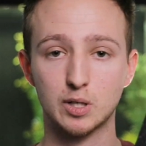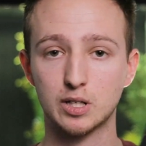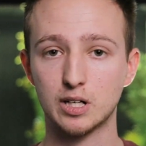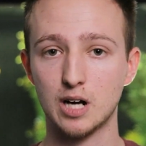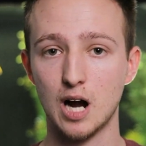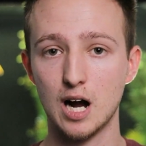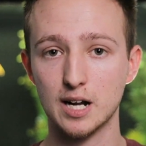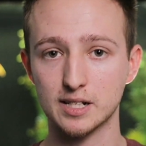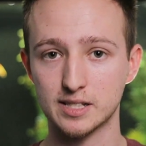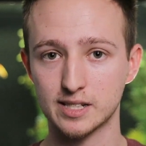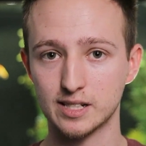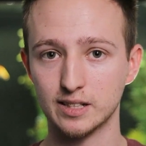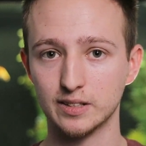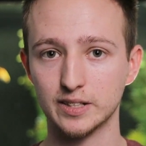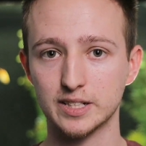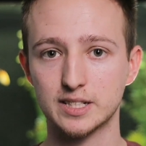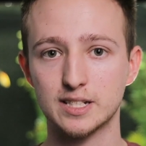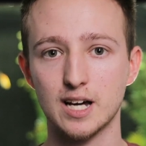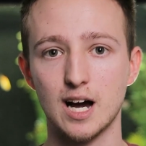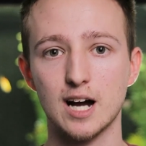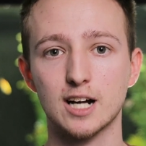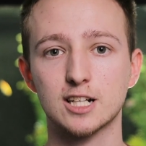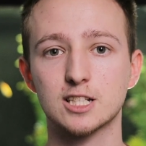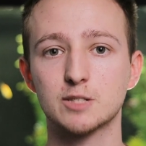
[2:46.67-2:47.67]
Constantly
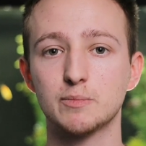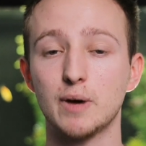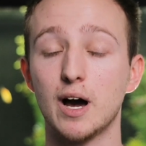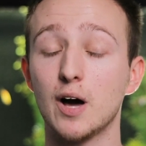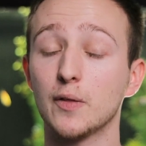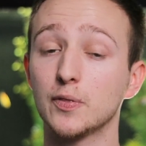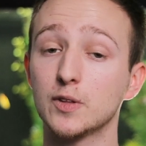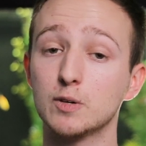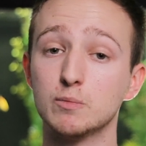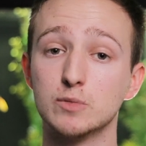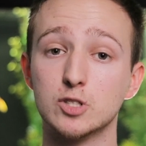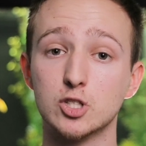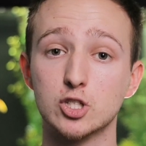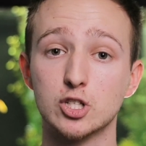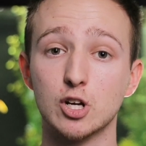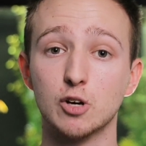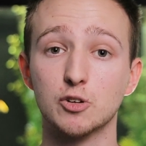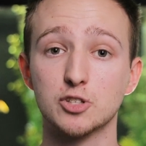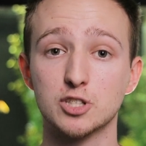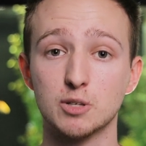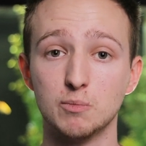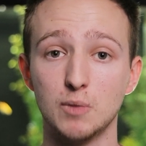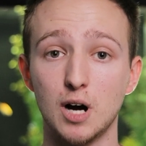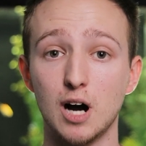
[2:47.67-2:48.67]
talks about them and
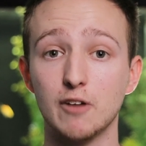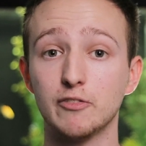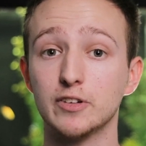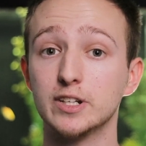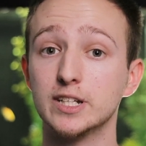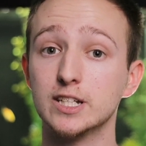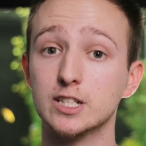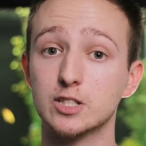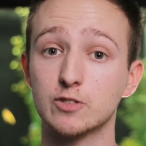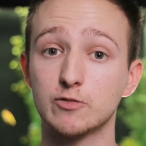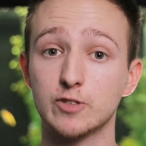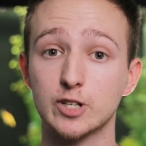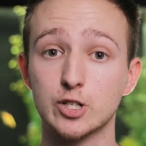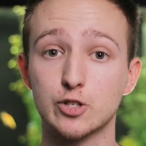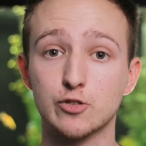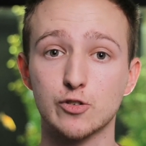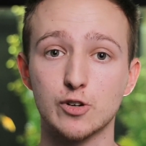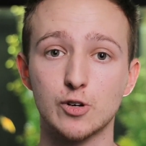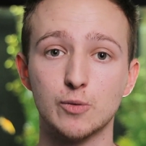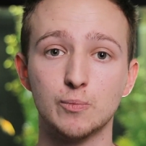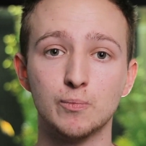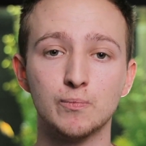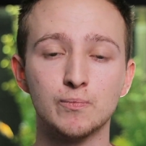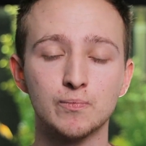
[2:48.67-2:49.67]
shows them off in his fish
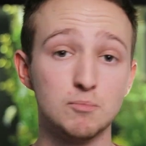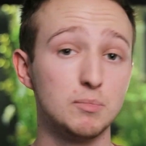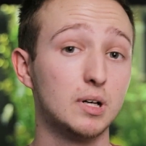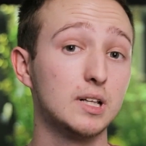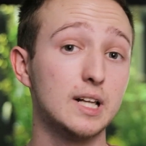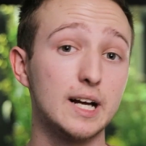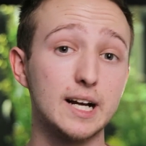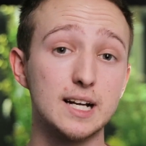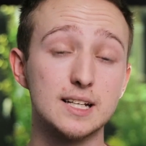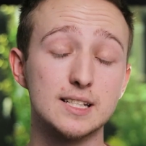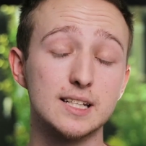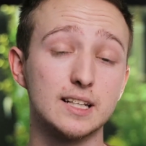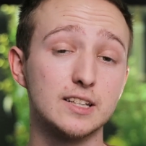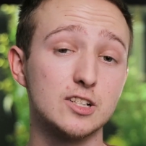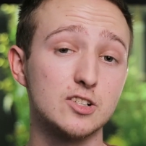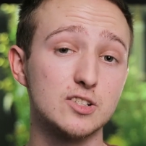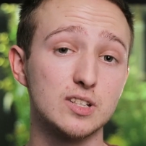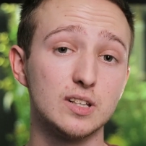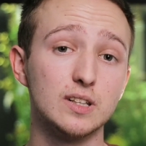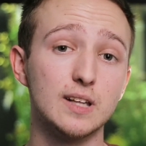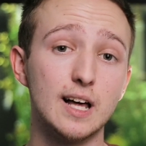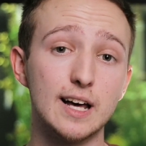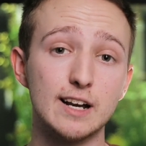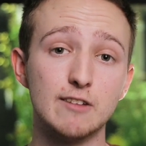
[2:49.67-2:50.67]
room. But like I said, there's
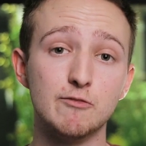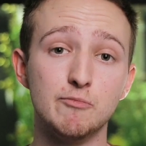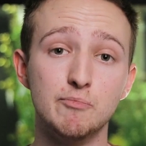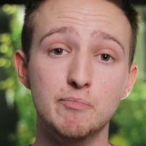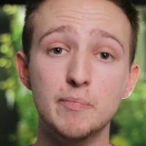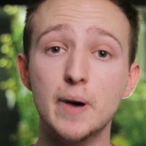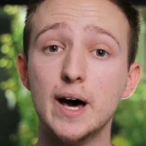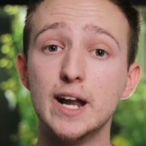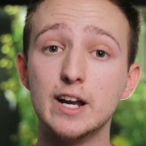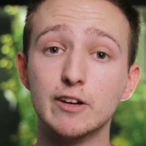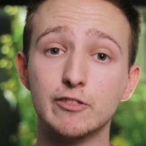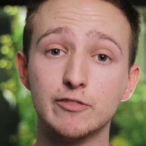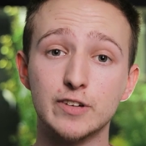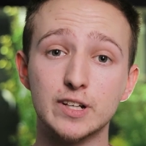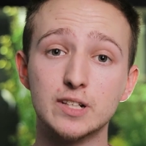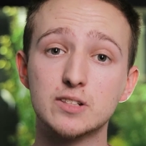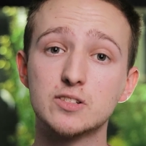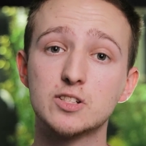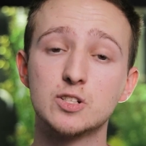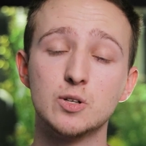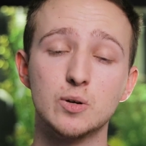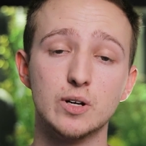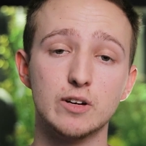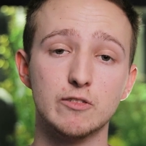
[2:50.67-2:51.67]
a lot of
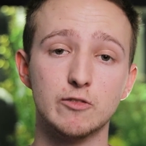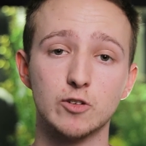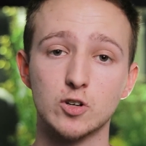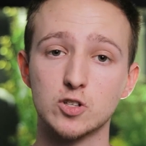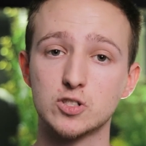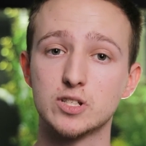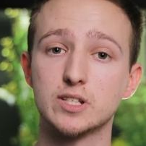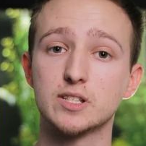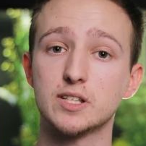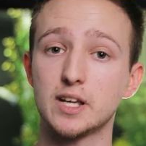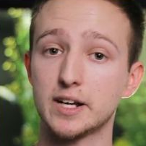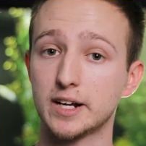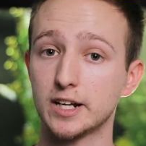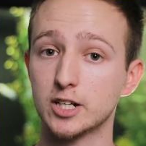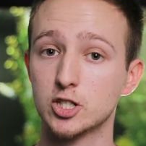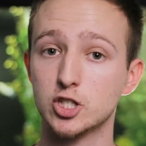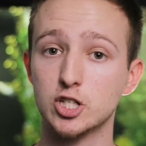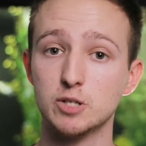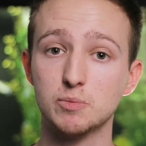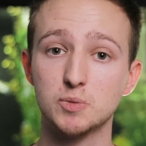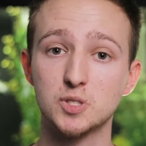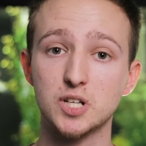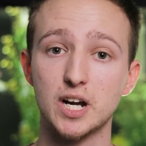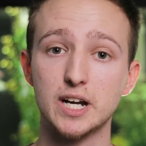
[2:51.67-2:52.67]
benefits to it versus like a
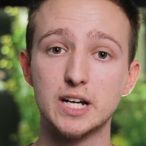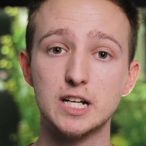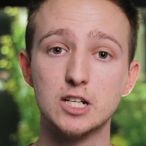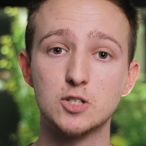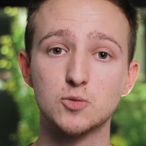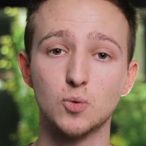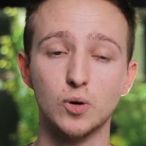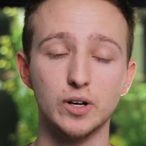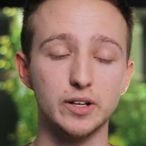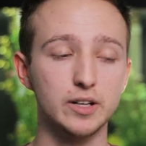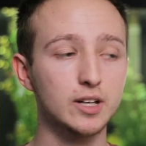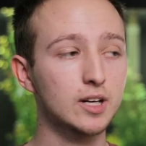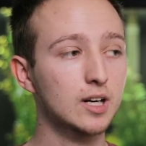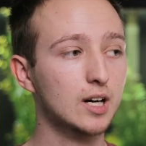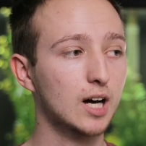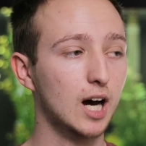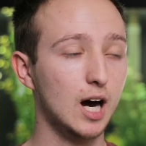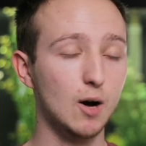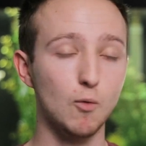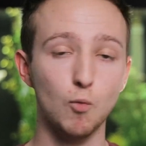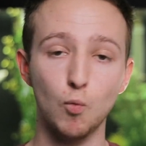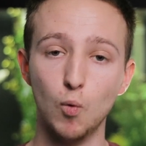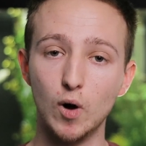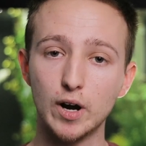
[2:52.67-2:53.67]
cheap Chinese one.
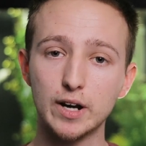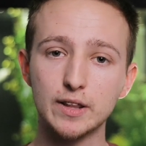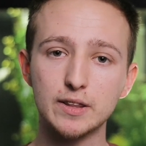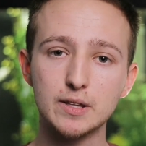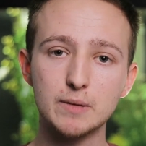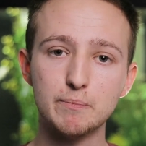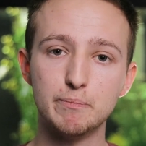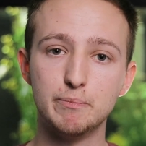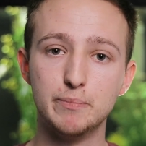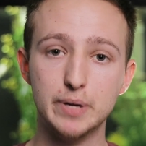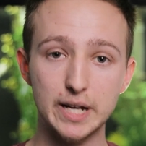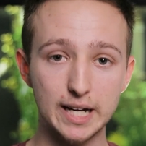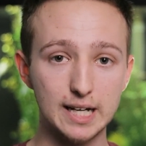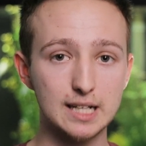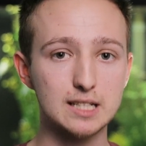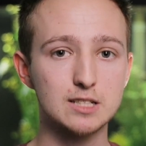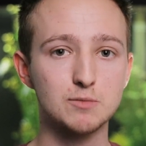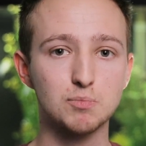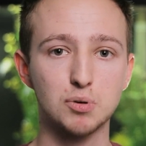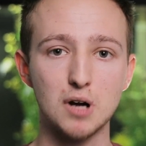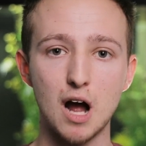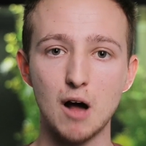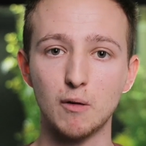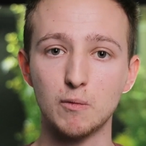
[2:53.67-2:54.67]
One of the
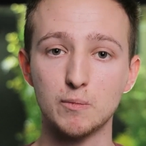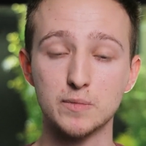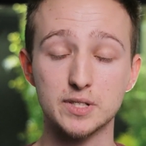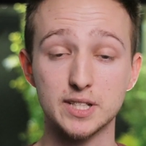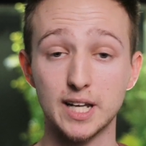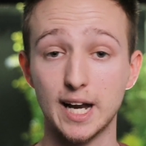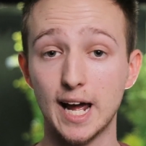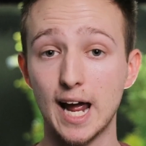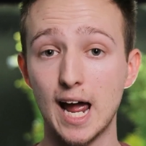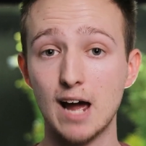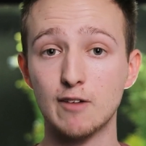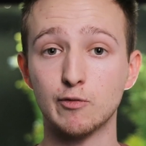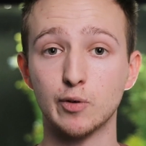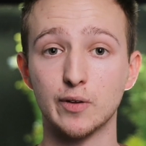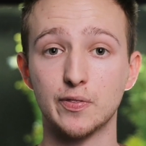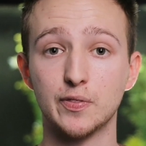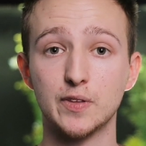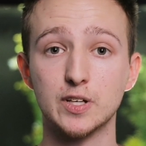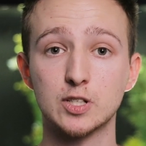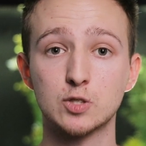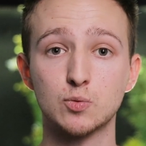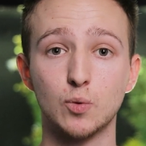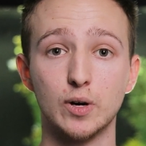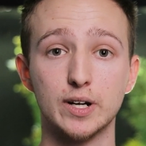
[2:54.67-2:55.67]
biggest problems that I have with
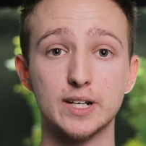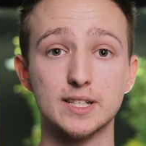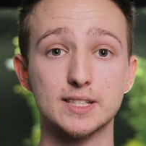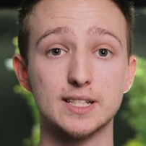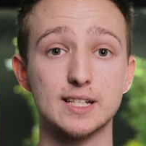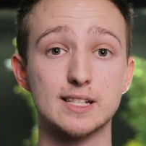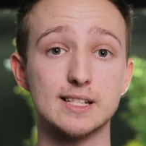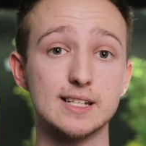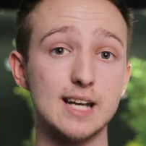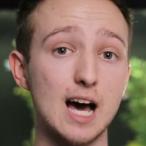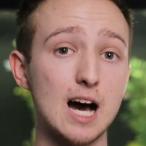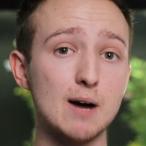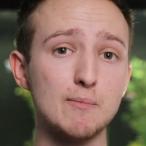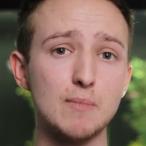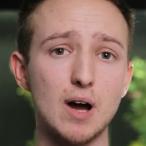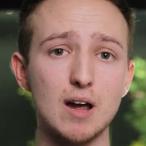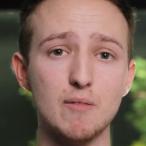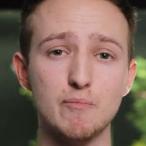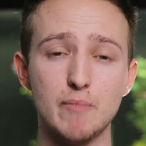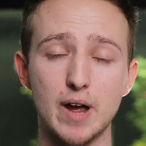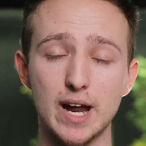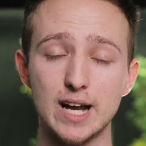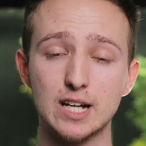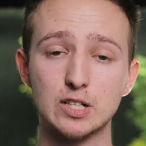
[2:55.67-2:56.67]
this one is it's not my
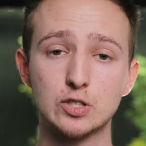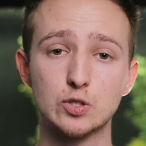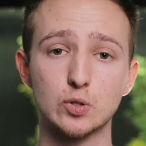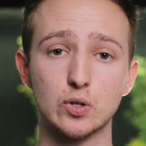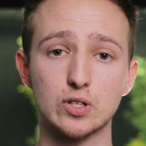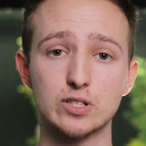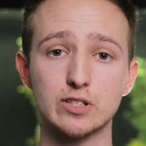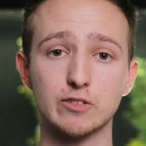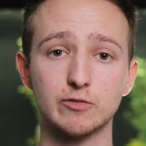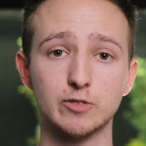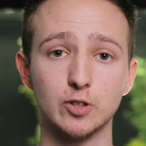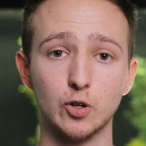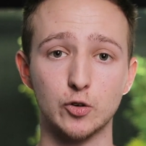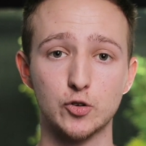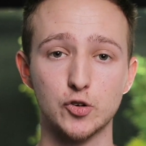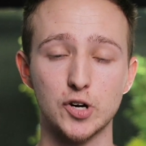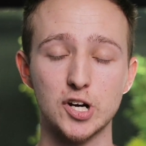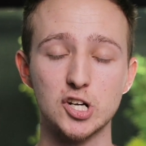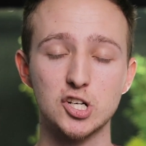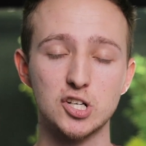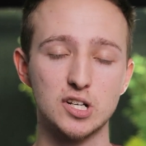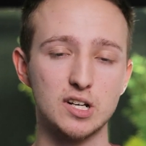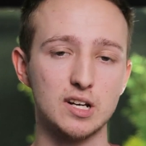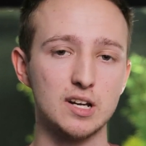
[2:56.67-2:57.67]
main source of
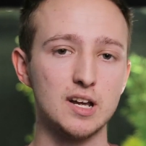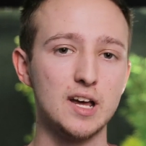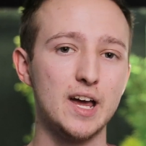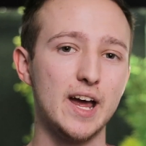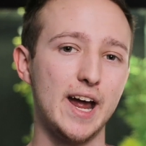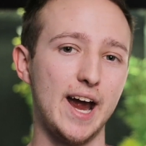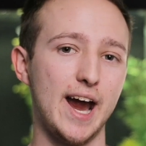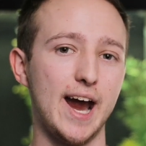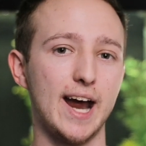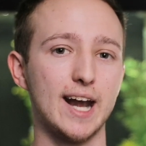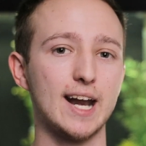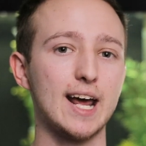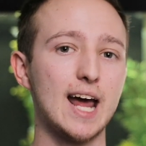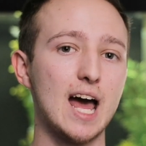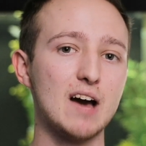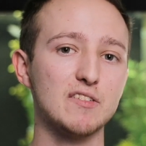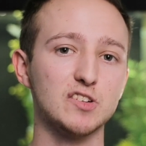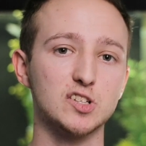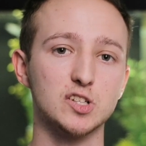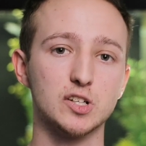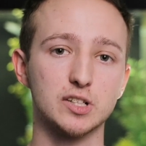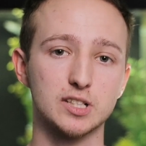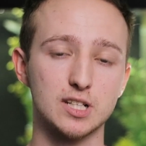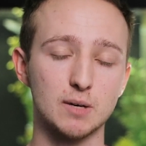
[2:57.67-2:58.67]
filtration, and I have
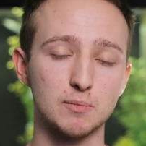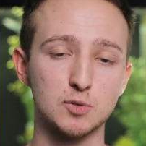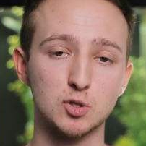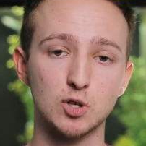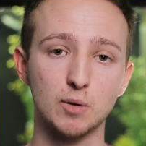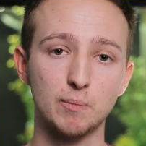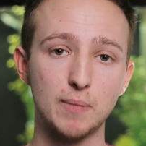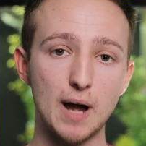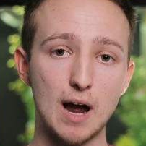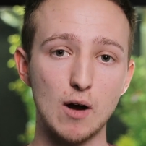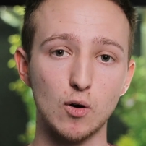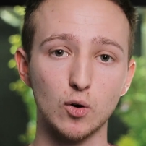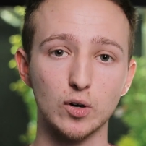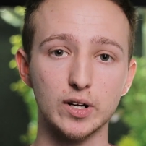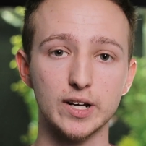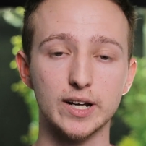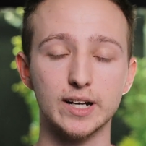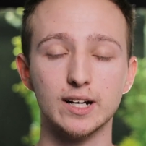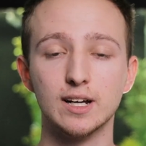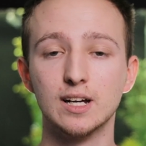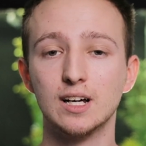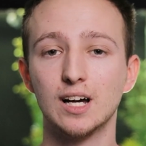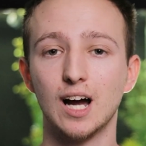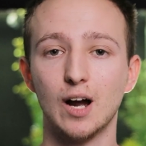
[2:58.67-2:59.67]
it hooked up to a power
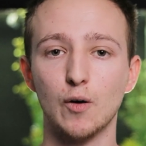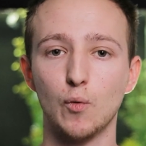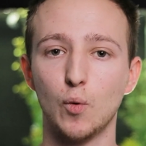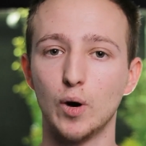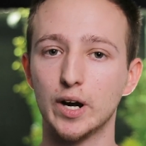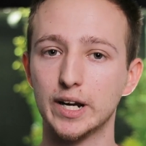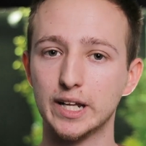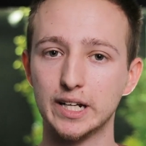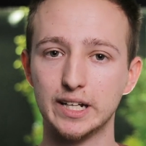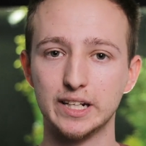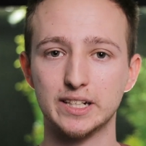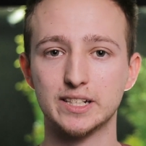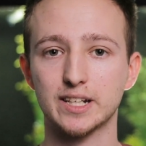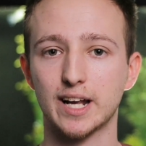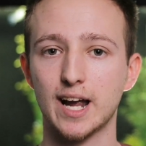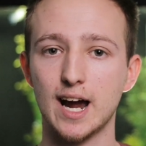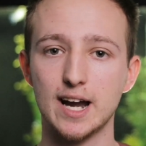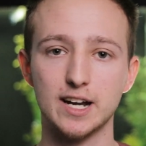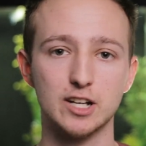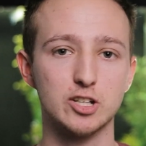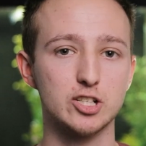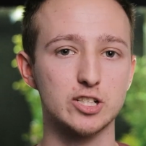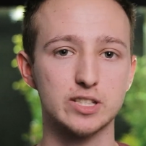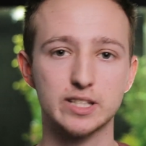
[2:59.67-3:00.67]
head. I wanted it to
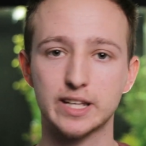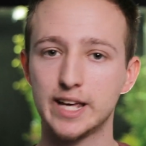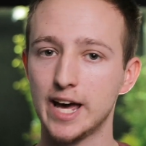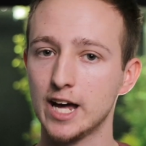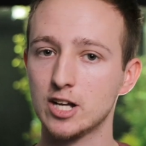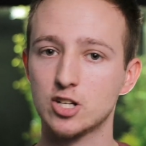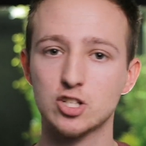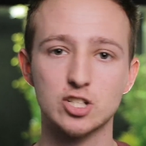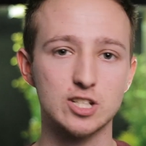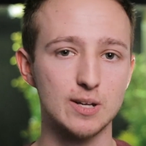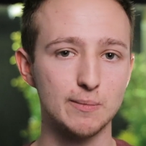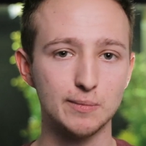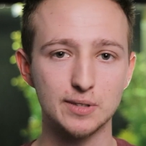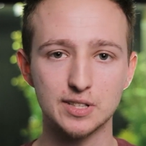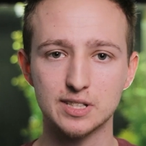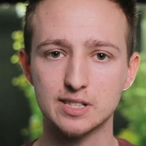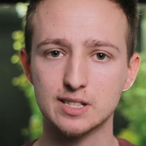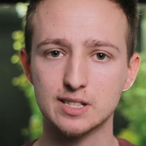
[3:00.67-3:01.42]
kind of just catch some of the